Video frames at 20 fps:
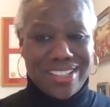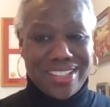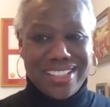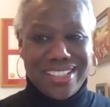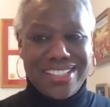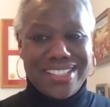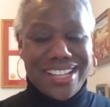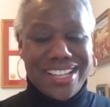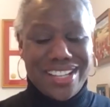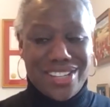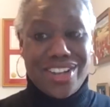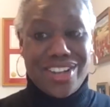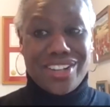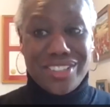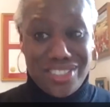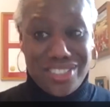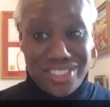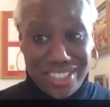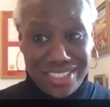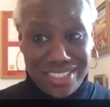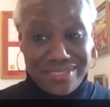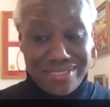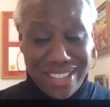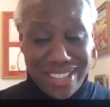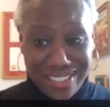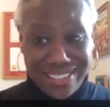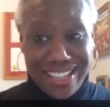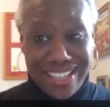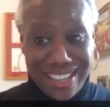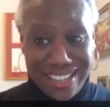Clean technology,
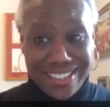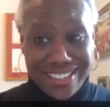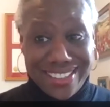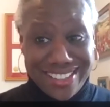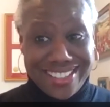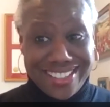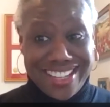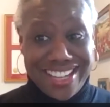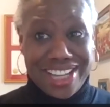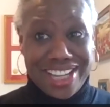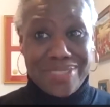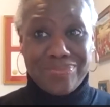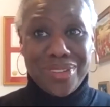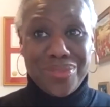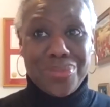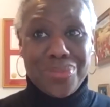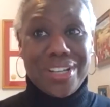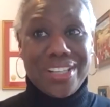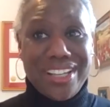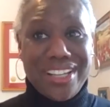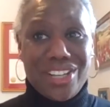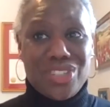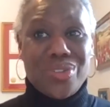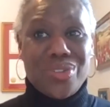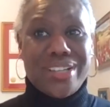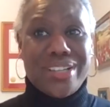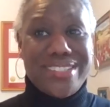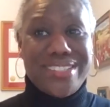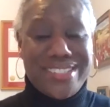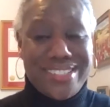at the end of the day, really
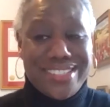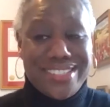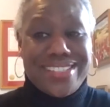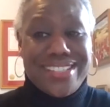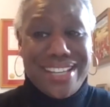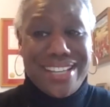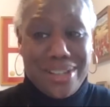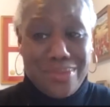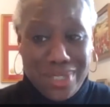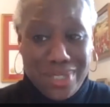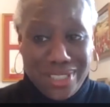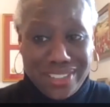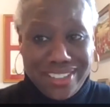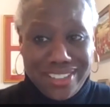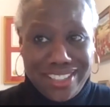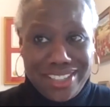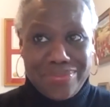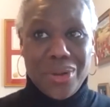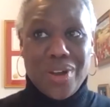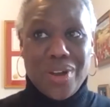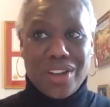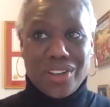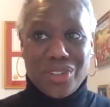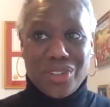addresses sustainability while